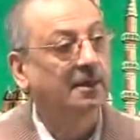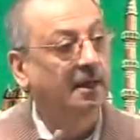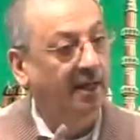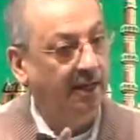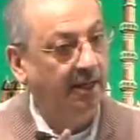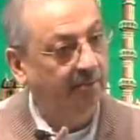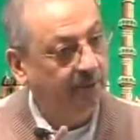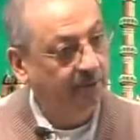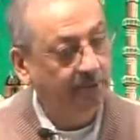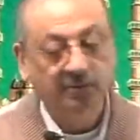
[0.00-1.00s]

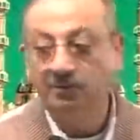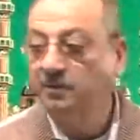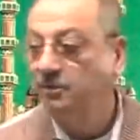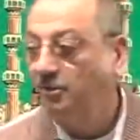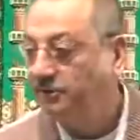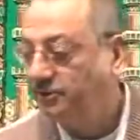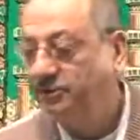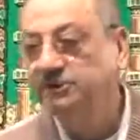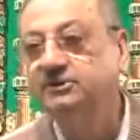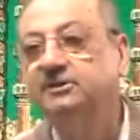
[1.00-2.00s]
Amanu. No, this
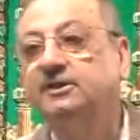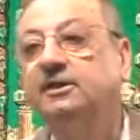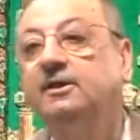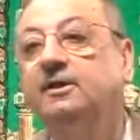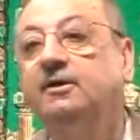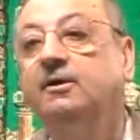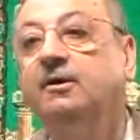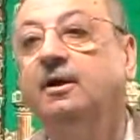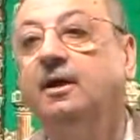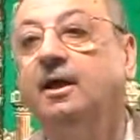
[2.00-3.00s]
is
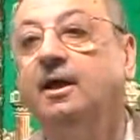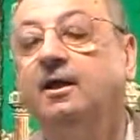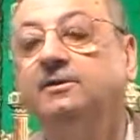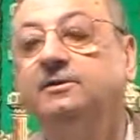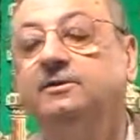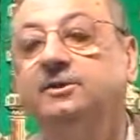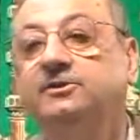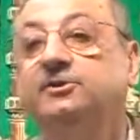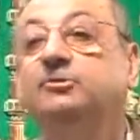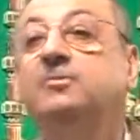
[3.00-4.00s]
uh, this
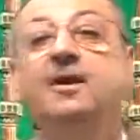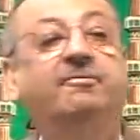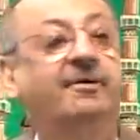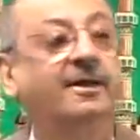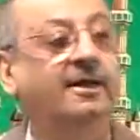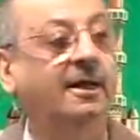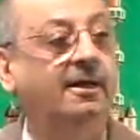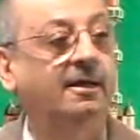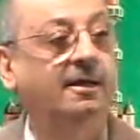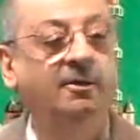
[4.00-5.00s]
is Jumla failure.
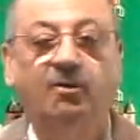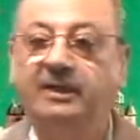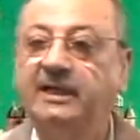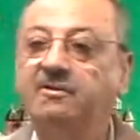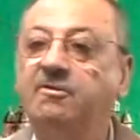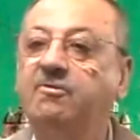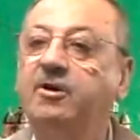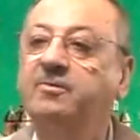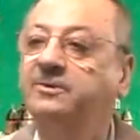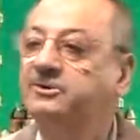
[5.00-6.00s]
What kind of a
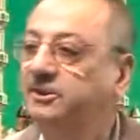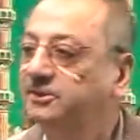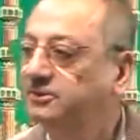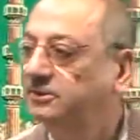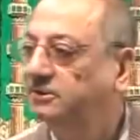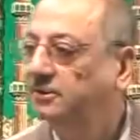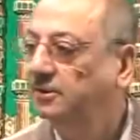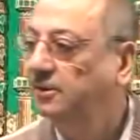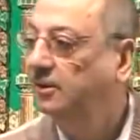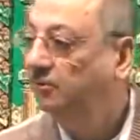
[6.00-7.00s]
verb is this?
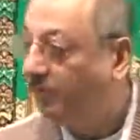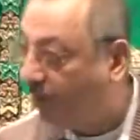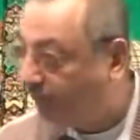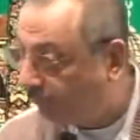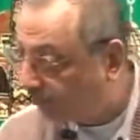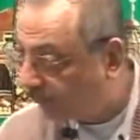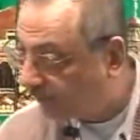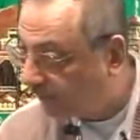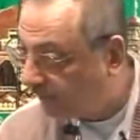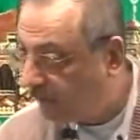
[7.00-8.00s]
Form 4.
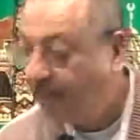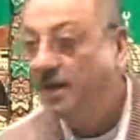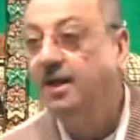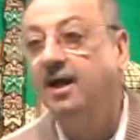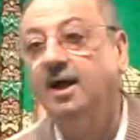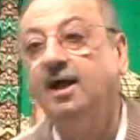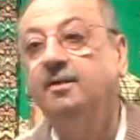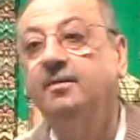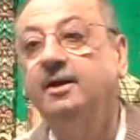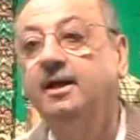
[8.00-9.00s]
Huh?
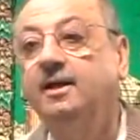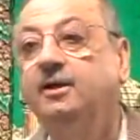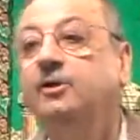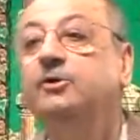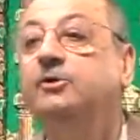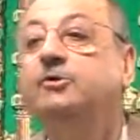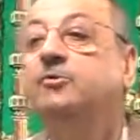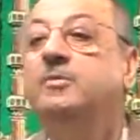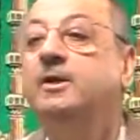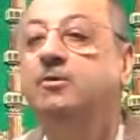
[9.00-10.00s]
Amana
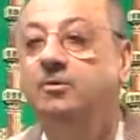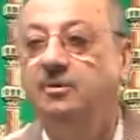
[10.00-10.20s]
yu'minu.